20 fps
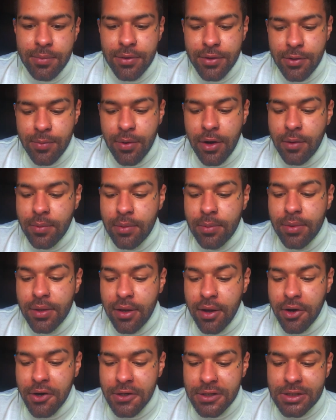but you probably
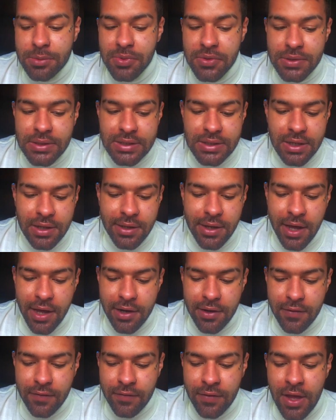are experiencing a lot
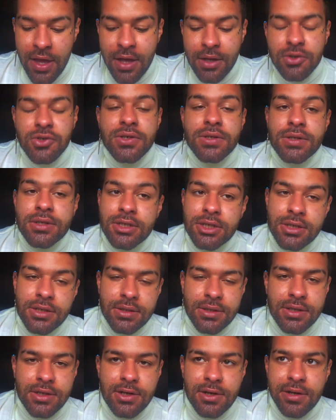of
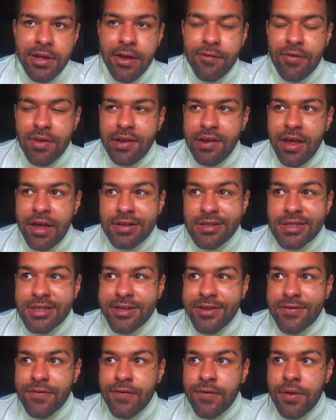transitions in your life, a lot of
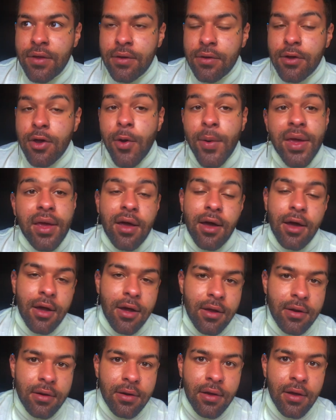stuff going
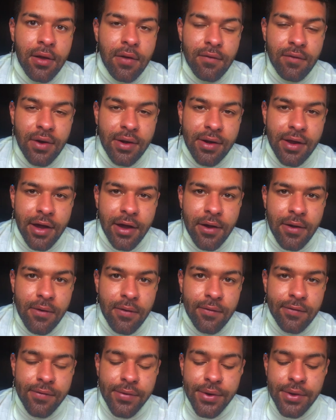on right now
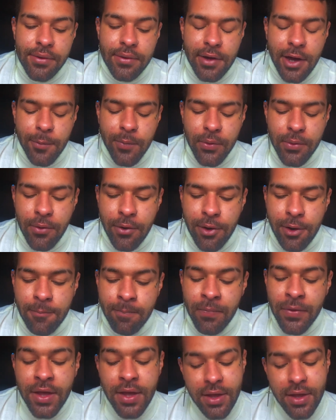for you, Capricorn.